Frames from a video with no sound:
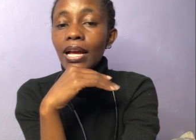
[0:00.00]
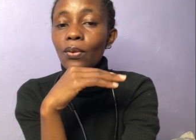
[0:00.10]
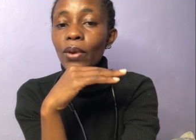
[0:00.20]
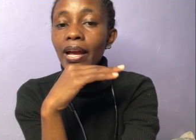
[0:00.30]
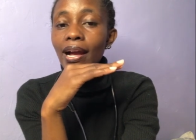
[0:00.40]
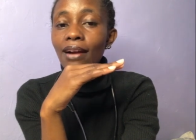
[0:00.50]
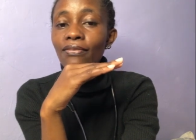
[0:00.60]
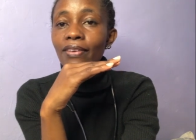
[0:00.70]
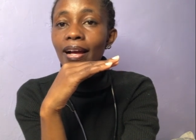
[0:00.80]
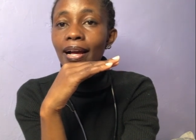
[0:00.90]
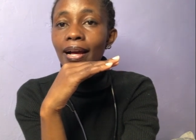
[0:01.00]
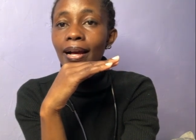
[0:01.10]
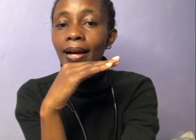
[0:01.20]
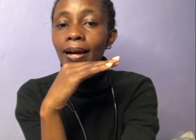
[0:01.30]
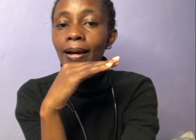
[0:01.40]
we have
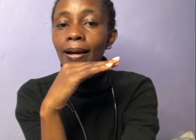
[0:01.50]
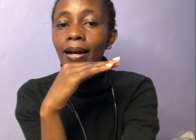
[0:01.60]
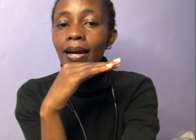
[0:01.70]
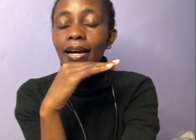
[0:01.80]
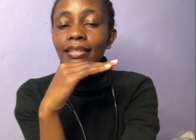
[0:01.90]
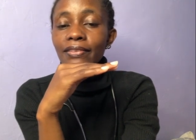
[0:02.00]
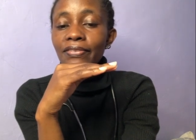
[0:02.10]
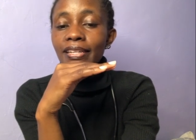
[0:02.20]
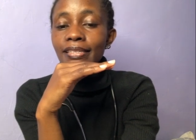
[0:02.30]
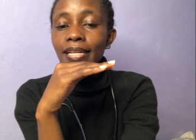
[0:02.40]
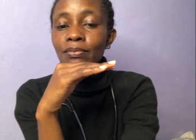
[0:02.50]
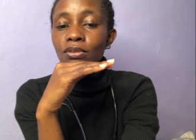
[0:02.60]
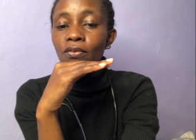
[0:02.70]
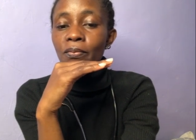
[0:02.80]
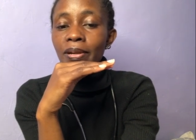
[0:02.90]
different types
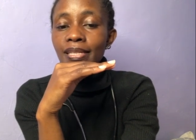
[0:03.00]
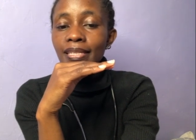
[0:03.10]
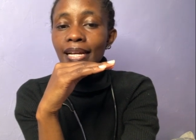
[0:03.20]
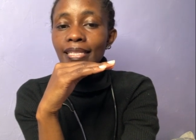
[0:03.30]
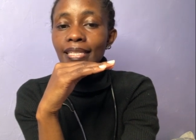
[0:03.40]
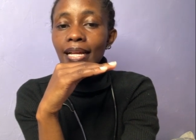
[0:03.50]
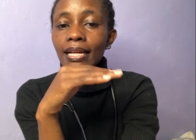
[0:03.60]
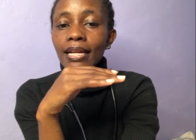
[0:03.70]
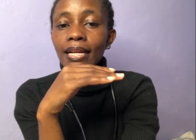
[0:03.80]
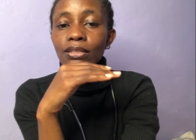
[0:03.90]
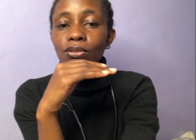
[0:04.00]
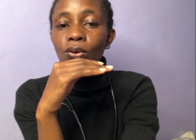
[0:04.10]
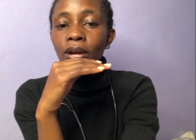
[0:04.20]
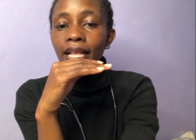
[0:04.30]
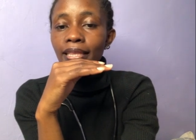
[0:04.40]
of breast cancer. So
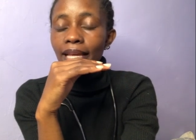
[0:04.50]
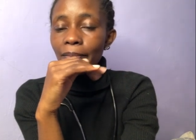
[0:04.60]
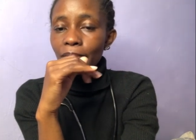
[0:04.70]
healthcare